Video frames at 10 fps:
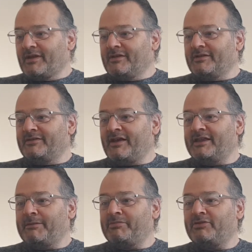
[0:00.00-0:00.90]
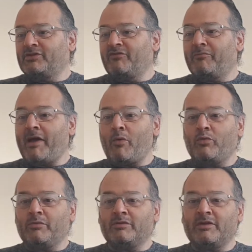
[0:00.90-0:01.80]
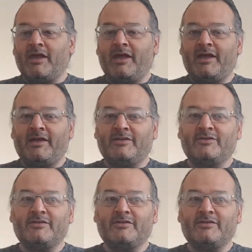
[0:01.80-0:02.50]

The second episode of Batwoman aired,